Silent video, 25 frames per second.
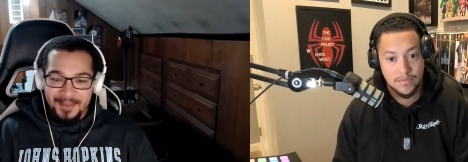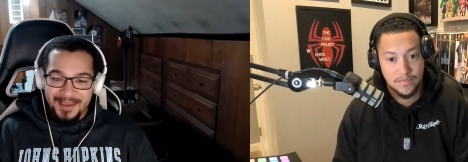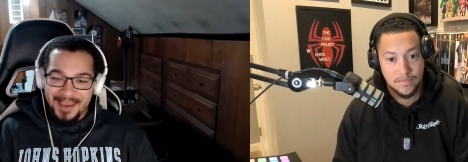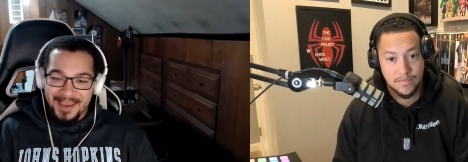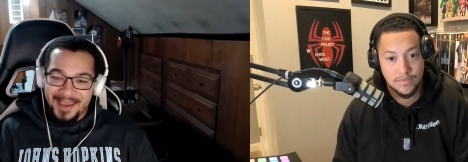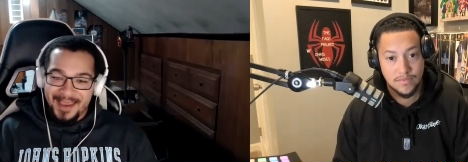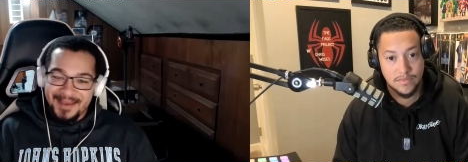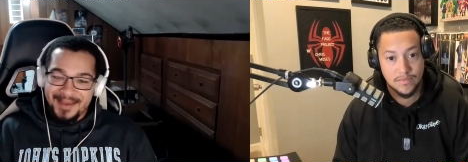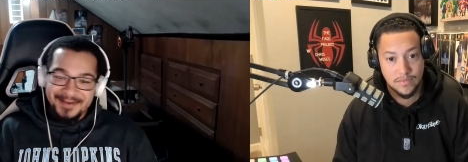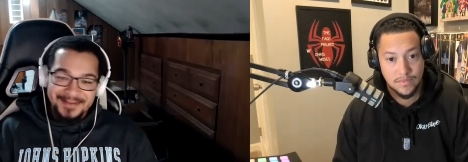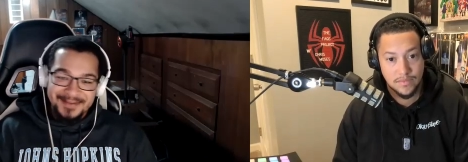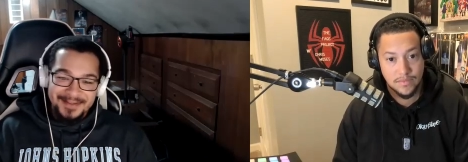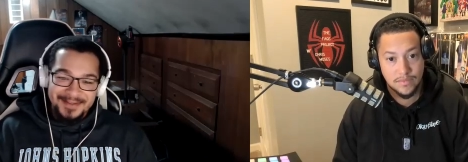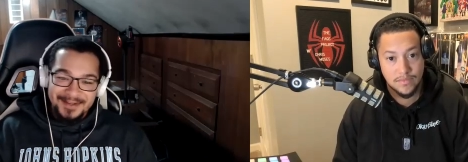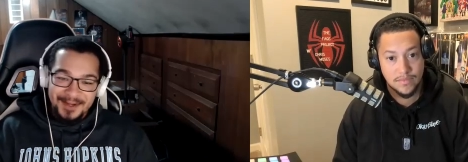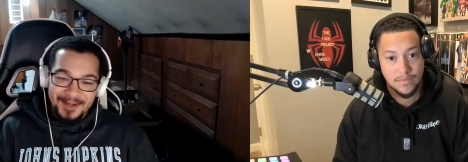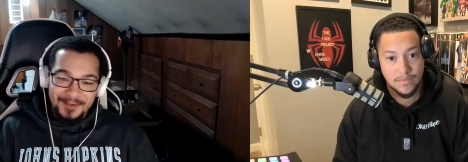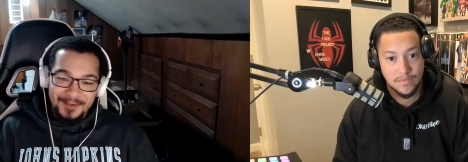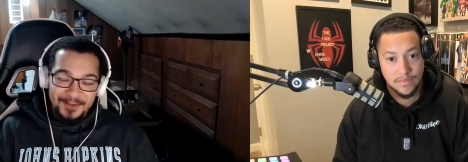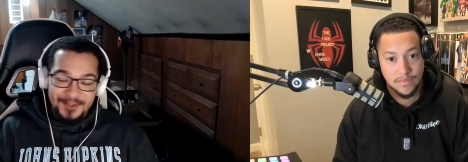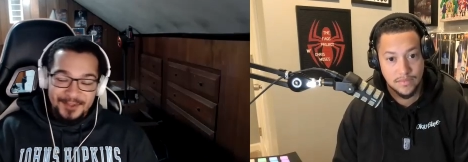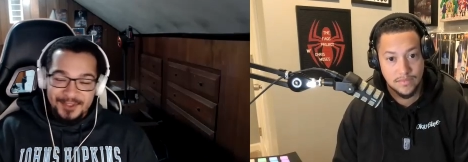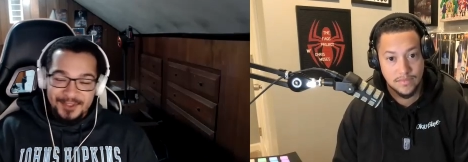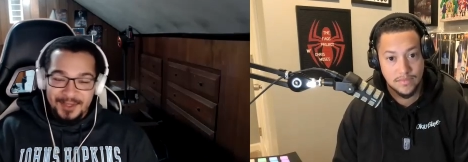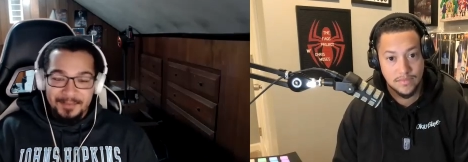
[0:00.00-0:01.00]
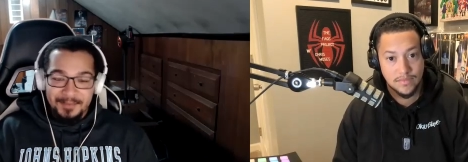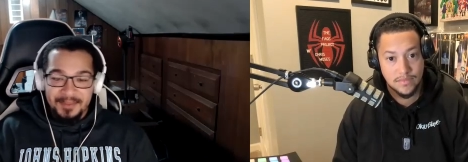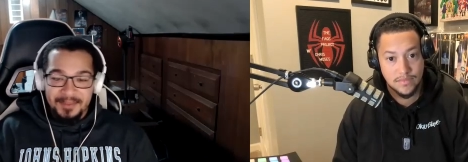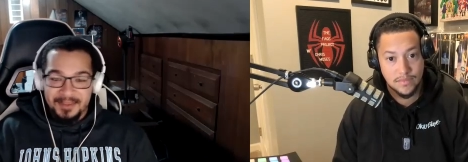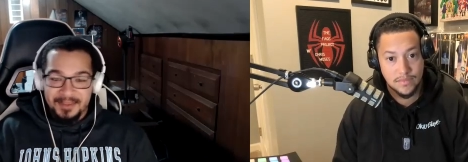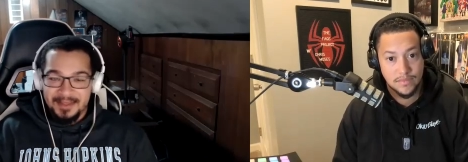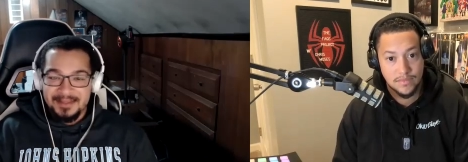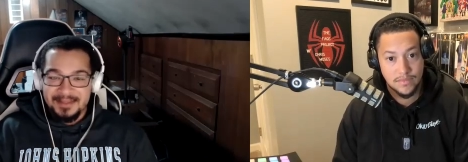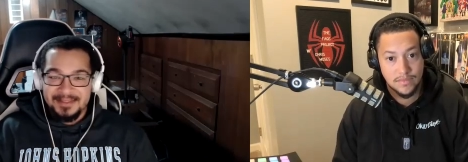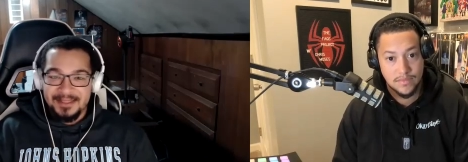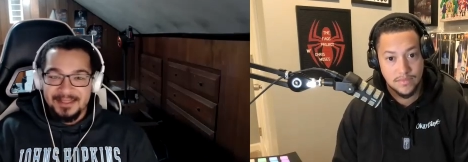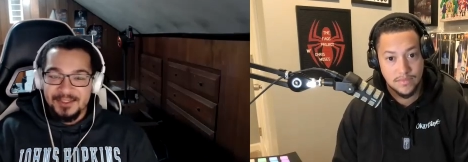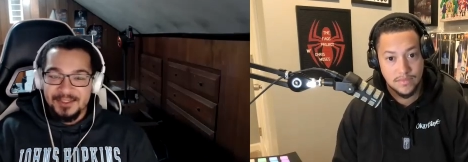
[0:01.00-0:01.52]
Speaker 1: and you know, there's some
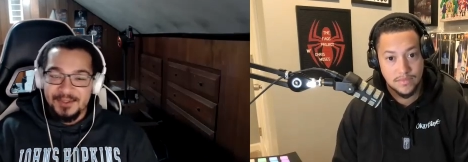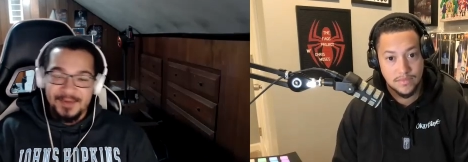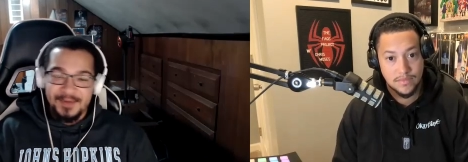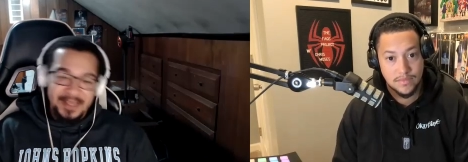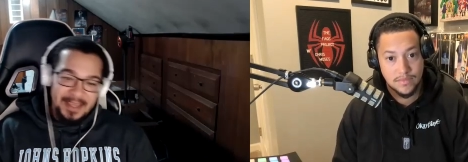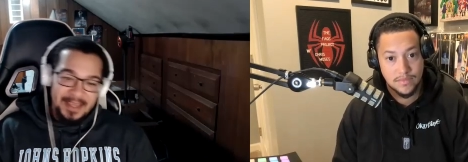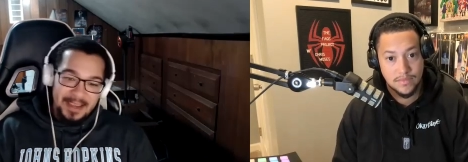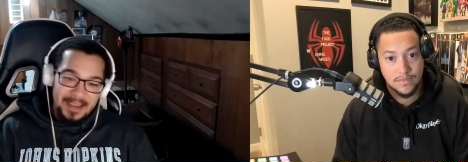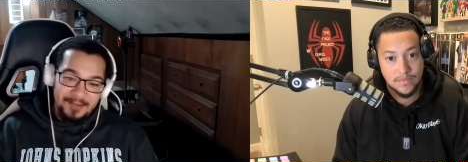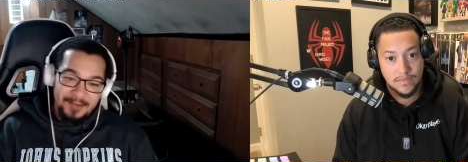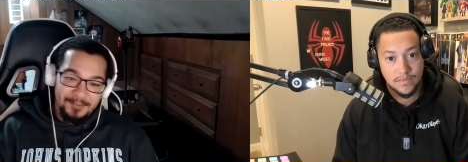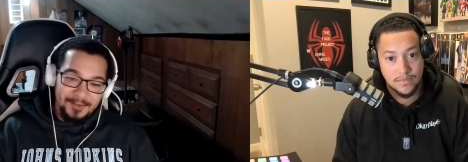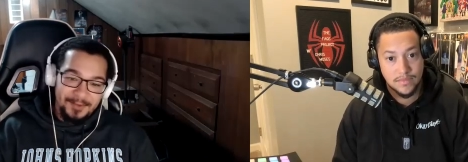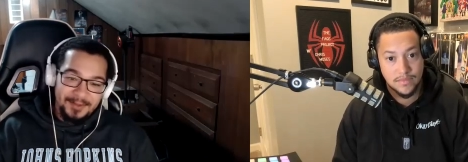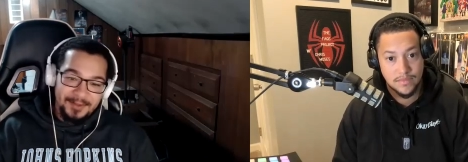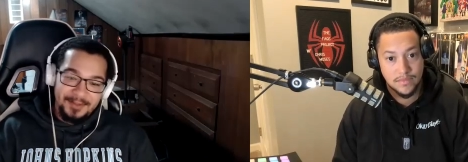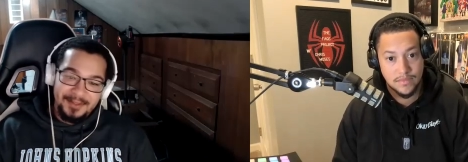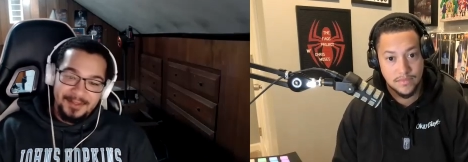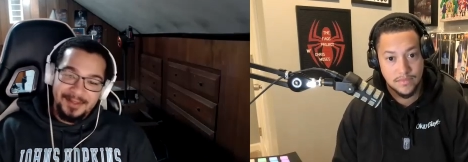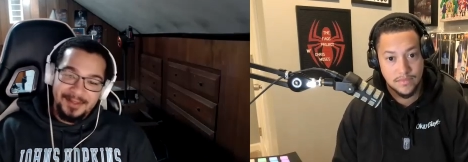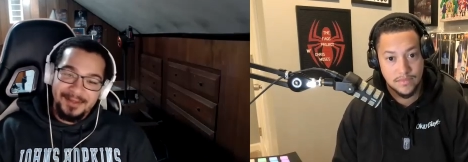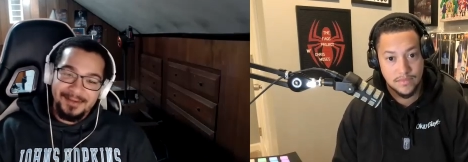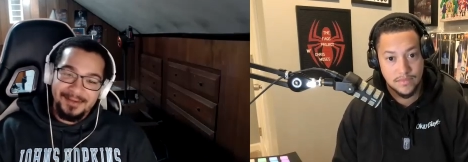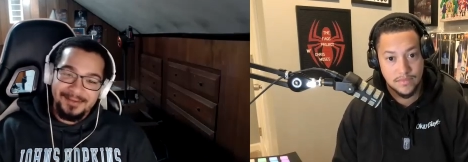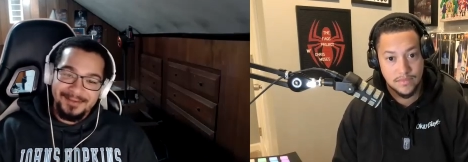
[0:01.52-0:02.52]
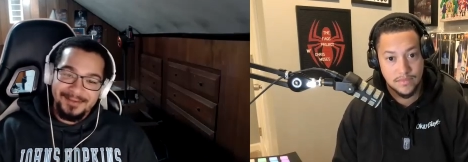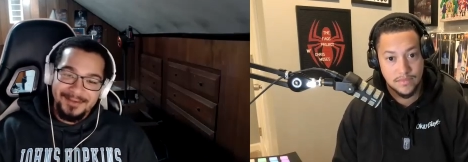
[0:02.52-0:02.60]
things that you can't really